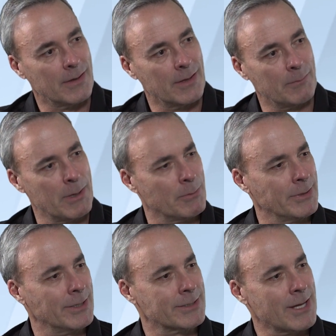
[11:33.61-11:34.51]
and people
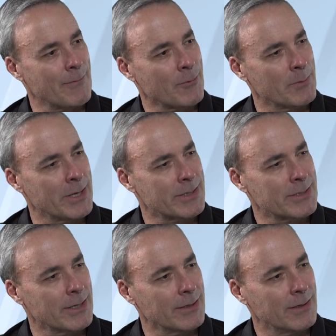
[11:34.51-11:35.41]
need to stop for a minute and
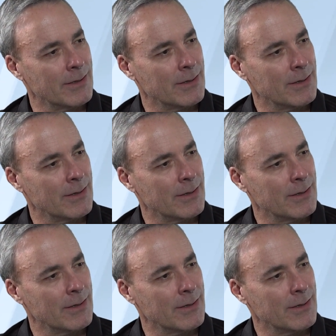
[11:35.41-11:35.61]
say,